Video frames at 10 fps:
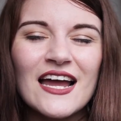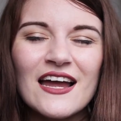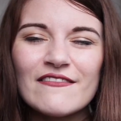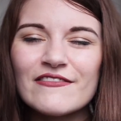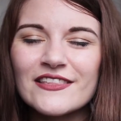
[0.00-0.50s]

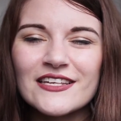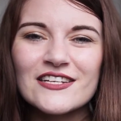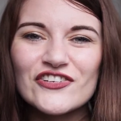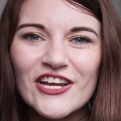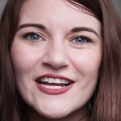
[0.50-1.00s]

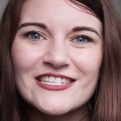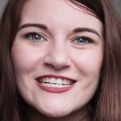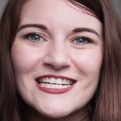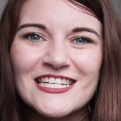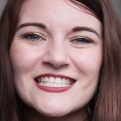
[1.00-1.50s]
everything
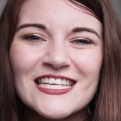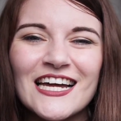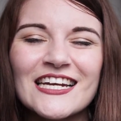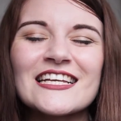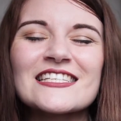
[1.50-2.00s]
changes
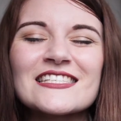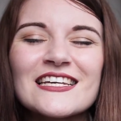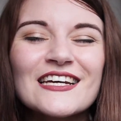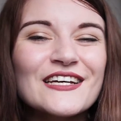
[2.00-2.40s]
and it's